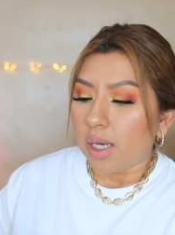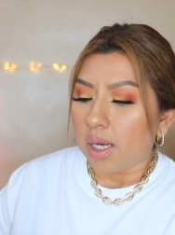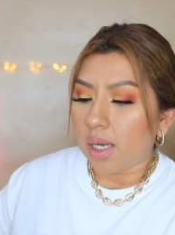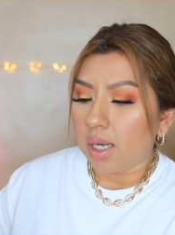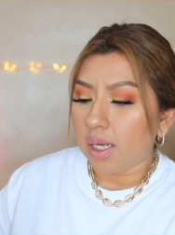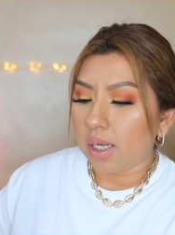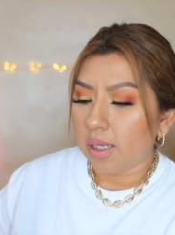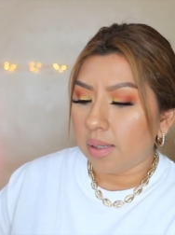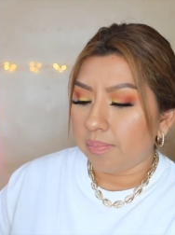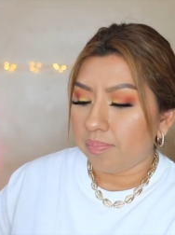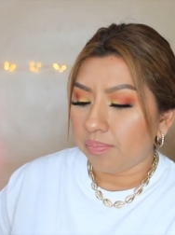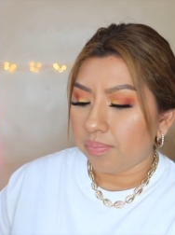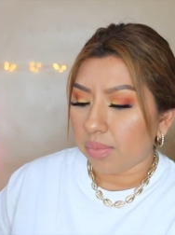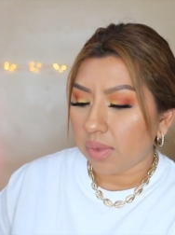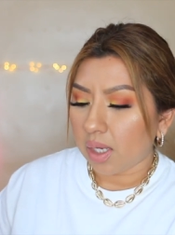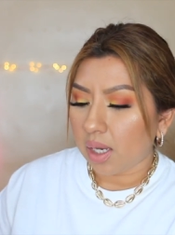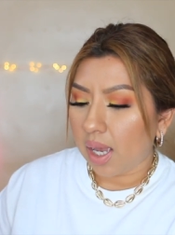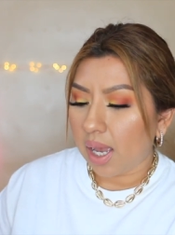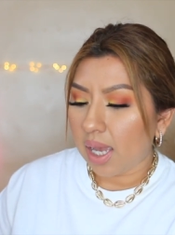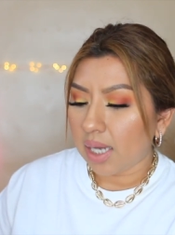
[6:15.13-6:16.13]
Um,
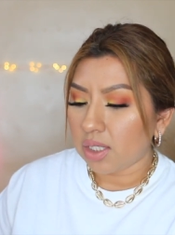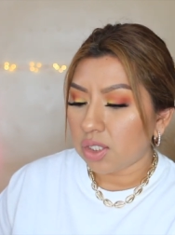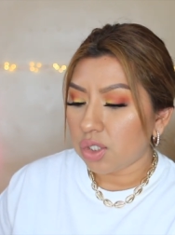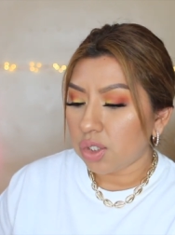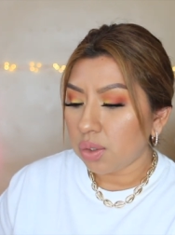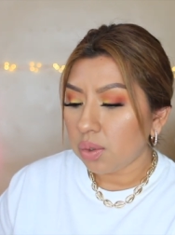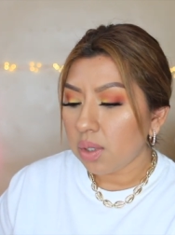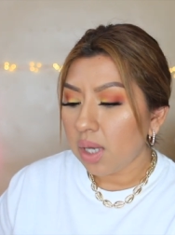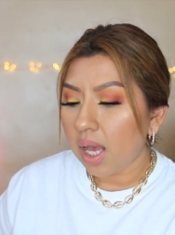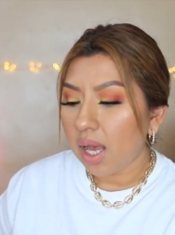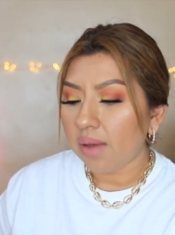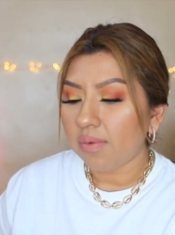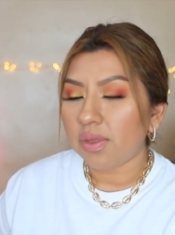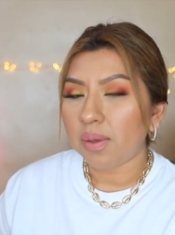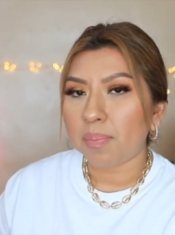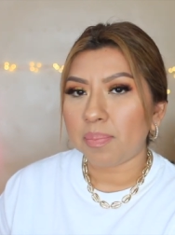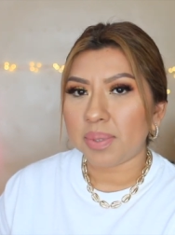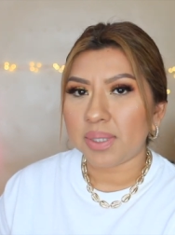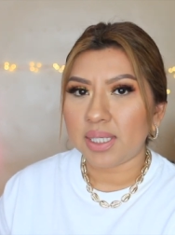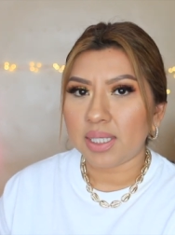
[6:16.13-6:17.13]
I do have
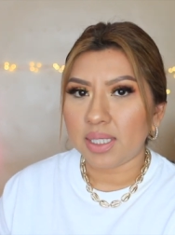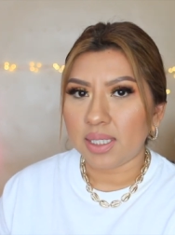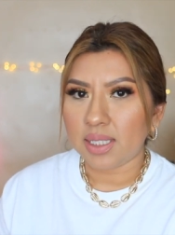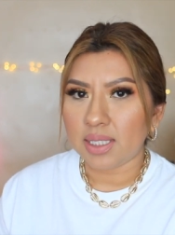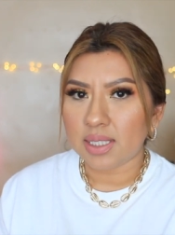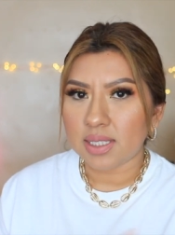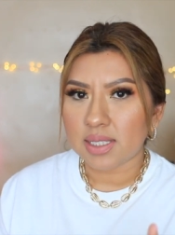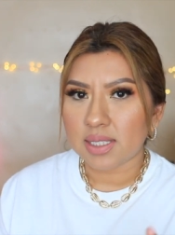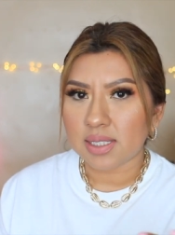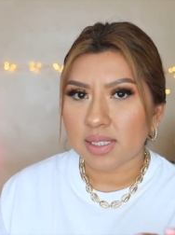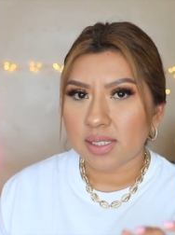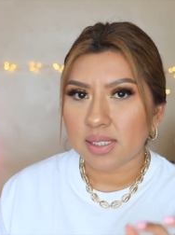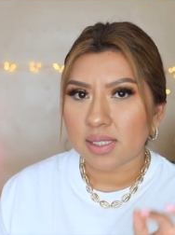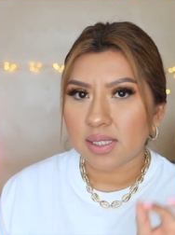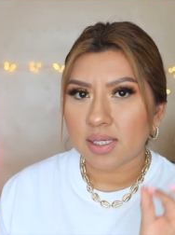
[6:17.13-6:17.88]
the peas